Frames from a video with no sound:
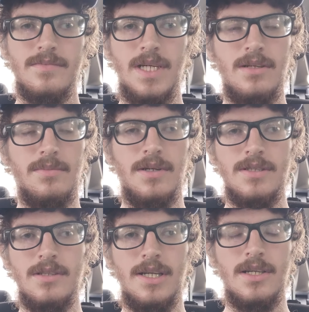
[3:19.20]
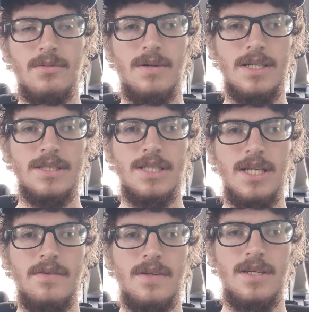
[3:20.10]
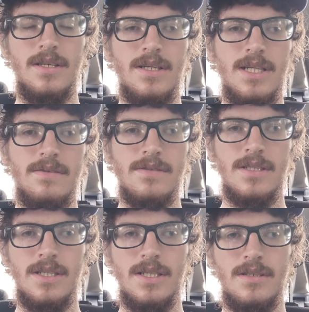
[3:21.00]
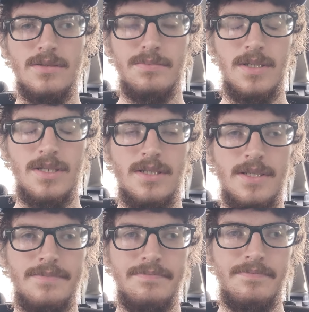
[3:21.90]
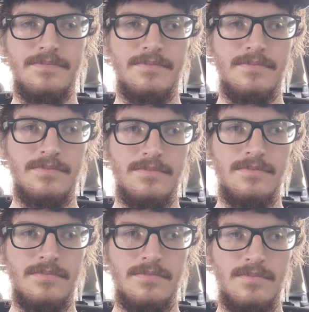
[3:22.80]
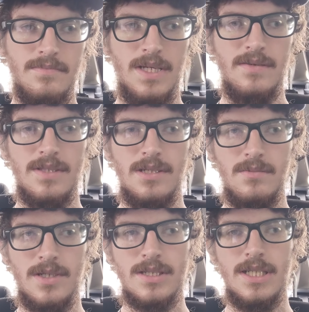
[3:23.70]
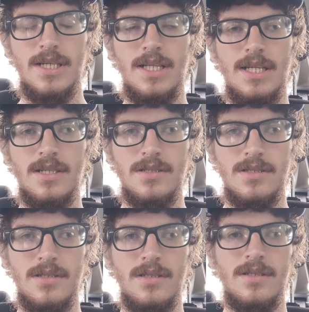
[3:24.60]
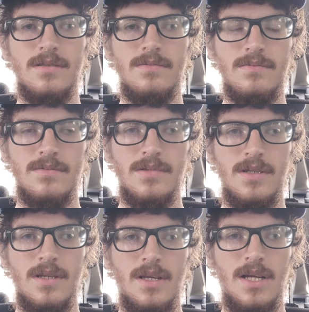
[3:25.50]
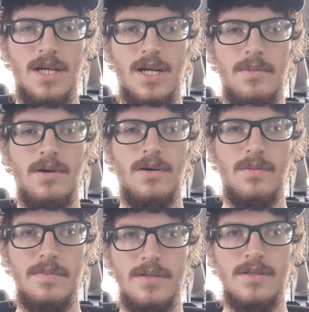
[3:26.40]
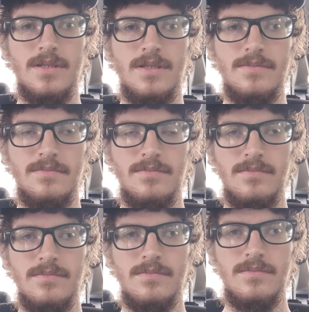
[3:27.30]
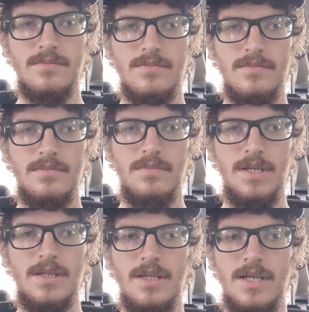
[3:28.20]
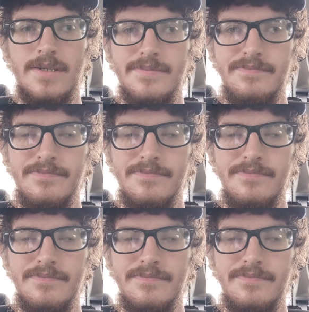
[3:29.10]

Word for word: I know most y'all ain't going to watch TV and everything else, but um, everything works out like it should. I'm hoping to be there.